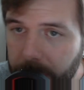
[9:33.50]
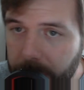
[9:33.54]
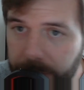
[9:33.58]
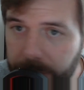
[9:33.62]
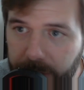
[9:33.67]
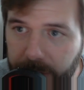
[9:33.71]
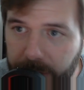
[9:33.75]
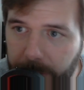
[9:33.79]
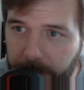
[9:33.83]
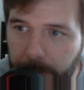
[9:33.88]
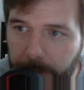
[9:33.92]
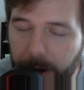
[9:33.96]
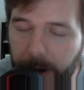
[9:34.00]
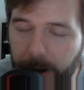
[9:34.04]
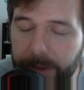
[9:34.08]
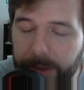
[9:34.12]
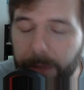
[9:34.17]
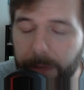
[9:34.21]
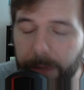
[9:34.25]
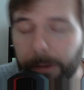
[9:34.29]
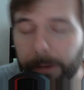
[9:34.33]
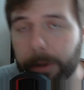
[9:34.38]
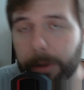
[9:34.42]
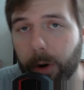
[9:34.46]
Just keep in mind
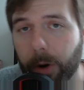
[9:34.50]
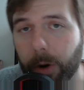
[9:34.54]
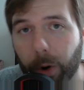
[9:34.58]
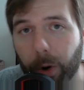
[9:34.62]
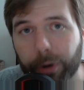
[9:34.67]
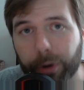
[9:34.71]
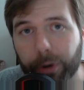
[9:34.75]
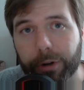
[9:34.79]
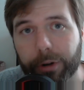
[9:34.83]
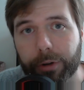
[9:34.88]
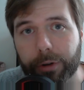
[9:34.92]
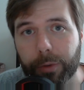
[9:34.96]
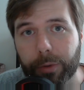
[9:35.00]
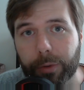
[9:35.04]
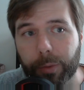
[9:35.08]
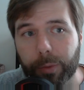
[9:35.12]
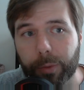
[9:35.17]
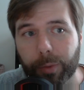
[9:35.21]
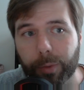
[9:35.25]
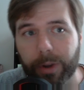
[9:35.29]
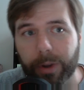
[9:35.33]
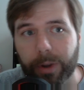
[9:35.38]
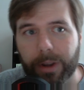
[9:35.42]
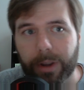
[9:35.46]
that it might be harder
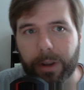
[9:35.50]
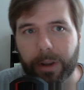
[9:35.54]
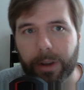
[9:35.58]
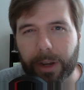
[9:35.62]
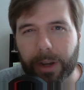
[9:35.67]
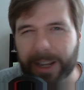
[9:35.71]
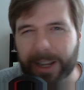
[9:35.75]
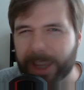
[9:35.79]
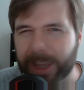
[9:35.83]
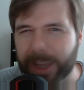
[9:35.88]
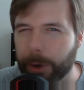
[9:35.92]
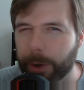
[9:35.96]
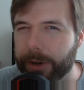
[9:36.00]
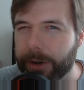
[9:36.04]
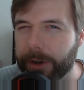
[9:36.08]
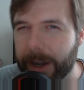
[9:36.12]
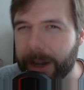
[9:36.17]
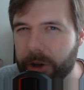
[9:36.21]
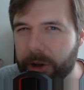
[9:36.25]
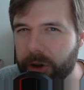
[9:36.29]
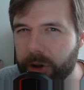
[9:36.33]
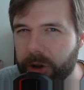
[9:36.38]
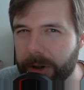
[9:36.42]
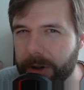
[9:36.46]
to get their
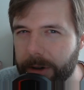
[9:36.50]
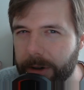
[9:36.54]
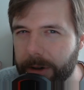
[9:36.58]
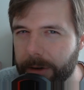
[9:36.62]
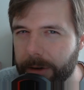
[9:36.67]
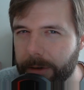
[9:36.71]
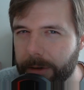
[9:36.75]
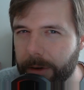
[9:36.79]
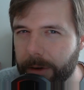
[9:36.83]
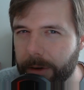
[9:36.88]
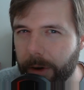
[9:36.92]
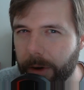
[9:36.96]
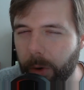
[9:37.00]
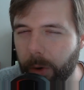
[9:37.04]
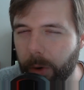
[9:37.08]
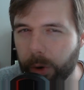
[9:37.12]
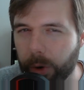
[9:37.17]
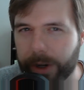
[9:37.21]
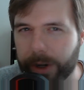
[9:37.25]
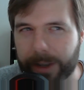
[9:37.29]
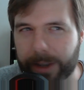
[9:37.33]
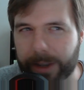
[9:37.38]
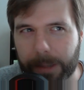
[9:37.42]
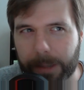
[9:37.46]
attention
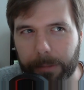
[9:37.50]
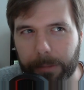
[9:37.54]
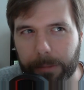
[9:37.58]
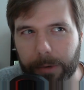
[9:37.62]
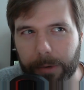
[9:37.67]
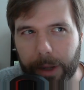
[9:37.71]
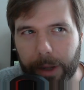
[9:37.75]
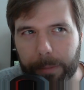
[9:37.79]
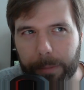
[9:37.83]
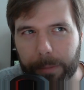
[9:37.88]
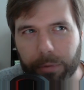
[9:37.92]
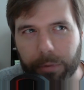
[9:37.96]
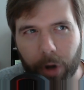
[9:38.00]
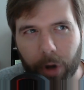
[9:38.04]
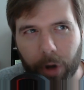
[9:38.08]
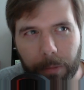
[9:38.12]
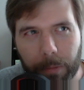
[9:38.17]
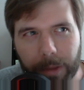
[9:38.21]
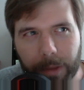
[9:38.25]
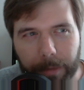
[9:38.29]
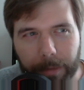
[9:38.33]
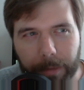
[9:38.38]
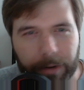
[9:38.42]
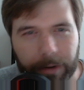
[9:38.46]
or get them
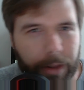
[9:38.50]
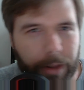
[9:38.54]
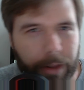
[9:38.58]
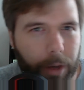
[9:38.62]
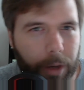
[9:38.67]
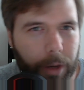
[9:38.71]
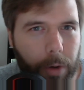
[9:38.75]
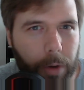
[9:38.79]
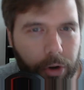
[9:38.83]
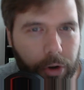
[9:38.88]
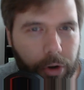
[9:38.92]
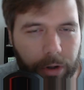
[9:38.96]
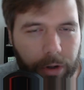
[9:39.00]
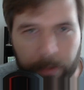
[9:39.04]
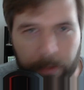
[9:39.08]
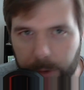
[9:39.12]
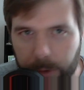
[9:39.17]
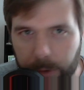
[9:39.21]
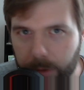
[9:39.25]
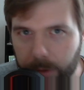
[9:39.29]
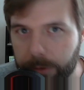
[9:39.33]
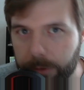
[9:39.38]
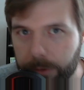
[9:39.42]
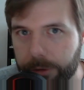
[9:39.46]
probe them into that question of
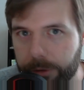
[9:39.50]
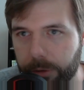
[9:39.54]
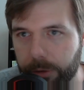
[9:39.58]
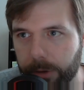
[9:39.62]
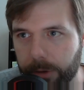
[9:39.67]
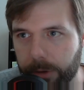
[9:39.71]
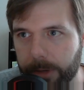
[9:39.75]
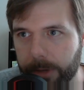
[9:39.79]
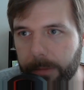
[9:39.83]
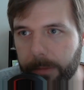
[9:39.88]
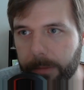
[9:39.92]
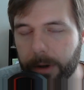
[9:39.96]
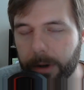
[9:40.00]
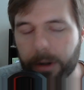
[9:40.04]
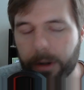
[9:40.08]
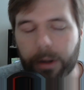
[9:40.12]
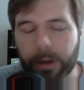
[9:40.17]
do you stream.